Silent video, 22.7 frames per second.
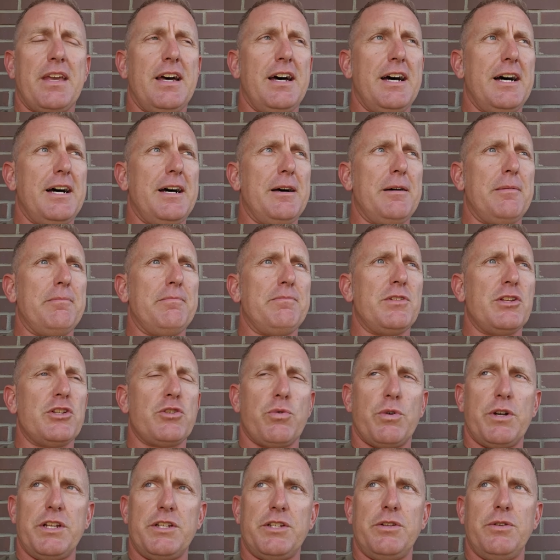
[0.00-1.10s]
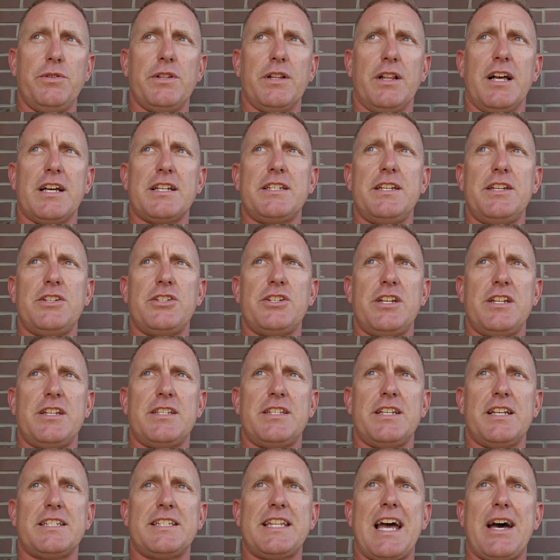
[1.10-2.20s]
The 22, the lost the engine at
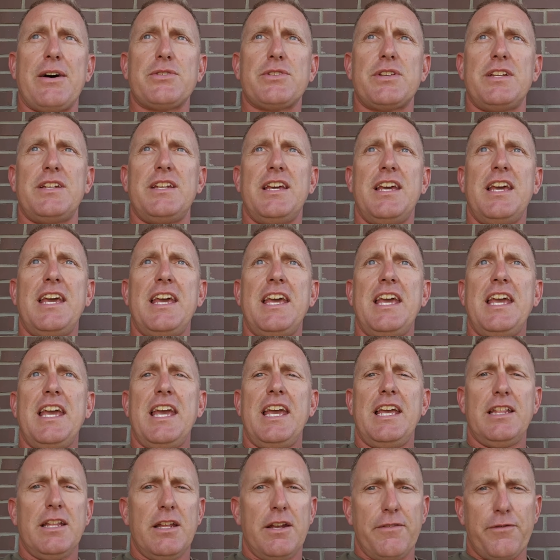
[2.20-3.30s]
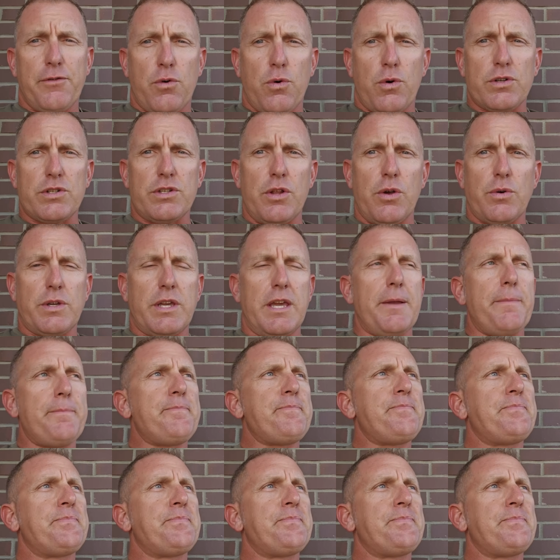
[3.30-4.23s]
6,000, and then of course Loki.